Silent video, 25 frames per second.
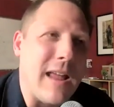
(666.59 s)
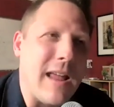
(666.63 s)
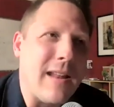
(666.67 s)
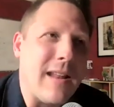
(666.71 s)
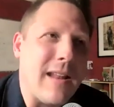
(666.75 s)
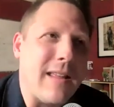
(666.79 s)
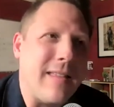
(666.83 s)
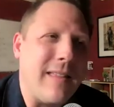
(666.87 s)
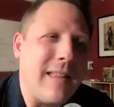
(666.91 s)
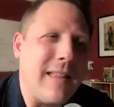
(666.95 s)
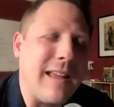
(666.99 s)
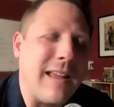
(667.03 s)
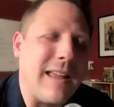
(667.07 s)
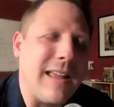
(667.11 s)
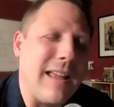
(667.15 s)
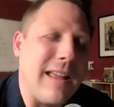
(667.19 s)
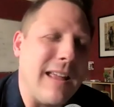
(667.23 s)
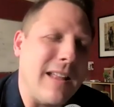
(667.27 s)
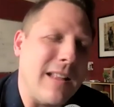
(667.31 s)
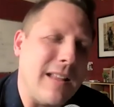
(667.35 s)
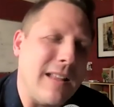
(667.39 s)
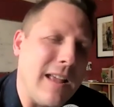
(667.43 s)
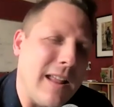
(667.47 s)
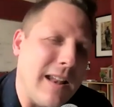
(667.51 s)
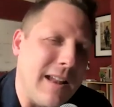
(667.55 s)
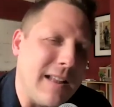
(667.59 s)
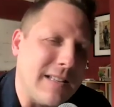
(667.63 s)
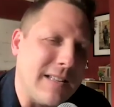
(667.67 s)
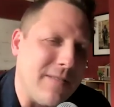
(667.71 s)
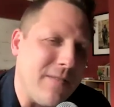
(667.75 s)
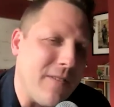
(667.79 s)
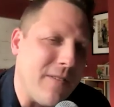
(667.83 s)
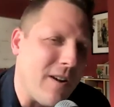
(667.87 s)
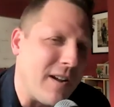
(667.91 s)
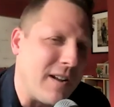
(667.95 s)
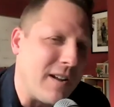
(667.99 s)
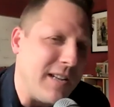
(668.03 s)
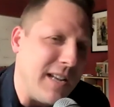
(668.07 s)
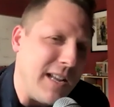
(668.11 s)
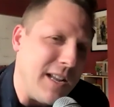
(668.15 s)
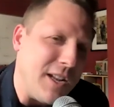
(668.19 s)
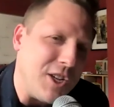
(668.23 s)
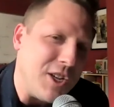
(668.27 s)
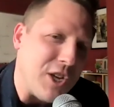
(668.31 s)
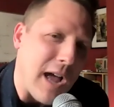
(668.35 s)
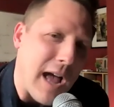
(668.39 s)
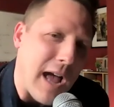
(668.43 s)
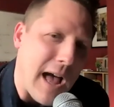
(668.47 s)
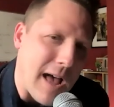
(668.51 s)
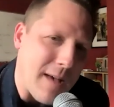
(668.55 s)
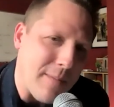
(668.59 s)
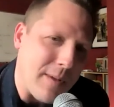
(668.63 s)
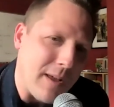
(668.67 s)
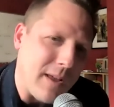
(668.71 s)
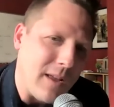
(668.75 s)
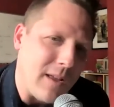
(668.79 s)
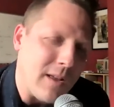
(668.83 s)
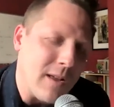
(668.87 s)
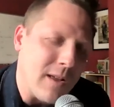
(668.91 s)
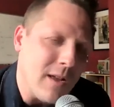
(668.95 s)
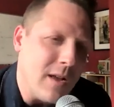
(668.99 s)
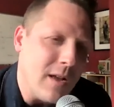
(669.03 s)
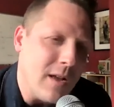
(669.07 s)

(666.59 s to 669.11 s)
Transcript: and i think it, it is a very niche hobby